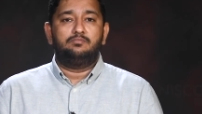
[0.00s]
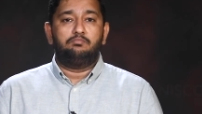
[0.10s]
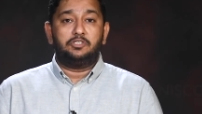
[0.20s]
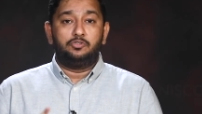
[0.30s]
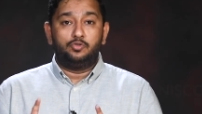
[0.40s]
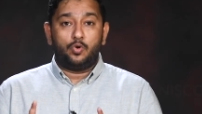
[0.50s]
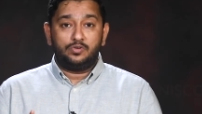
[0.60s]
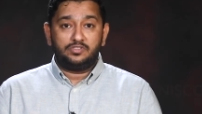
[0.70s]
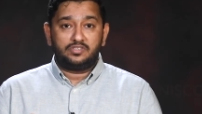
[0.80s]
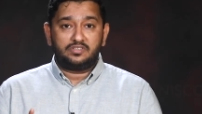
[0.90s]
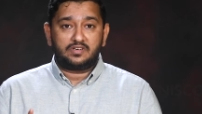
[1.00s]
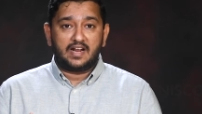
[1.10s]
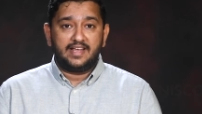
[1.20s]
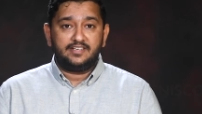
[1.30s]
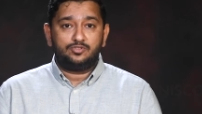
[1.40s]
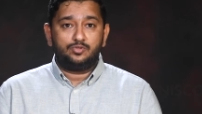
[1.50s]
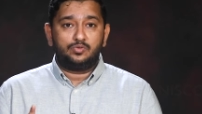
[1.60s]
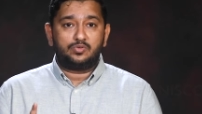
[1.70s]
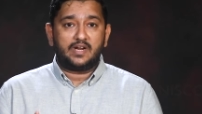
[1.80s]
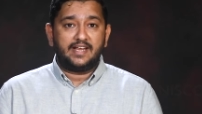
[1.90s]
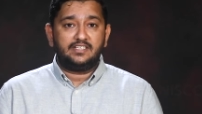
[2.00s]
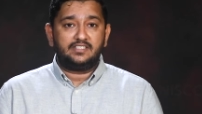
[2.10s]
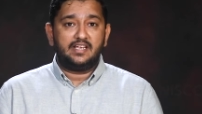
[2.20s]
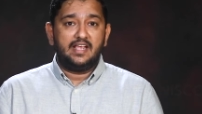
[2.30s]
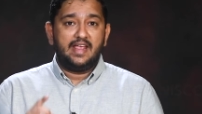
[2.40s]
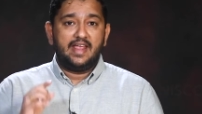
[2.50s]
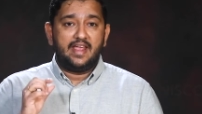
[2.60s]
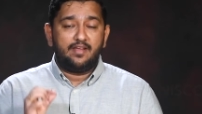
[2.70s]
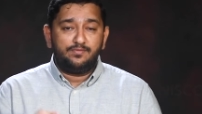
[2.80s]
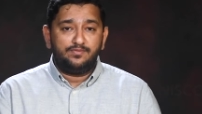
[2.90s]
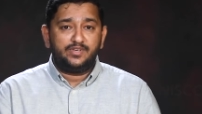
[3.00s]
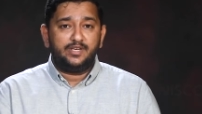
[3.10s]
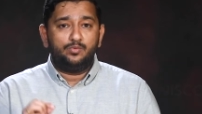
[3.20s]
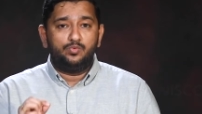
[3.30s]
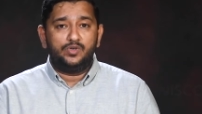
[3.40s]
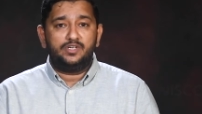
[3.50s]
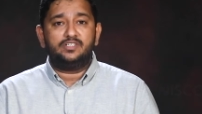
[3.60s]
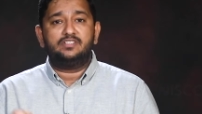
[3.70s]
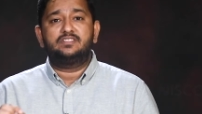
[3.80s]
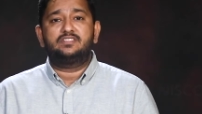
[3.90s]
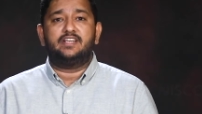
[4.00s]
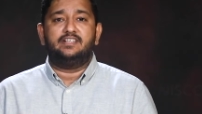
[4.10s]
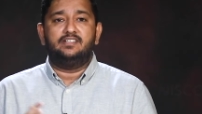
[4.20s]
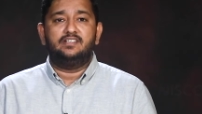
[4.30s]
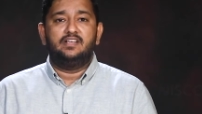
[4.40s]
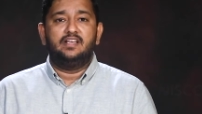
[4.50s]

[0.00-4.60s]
But don't try to write every word said.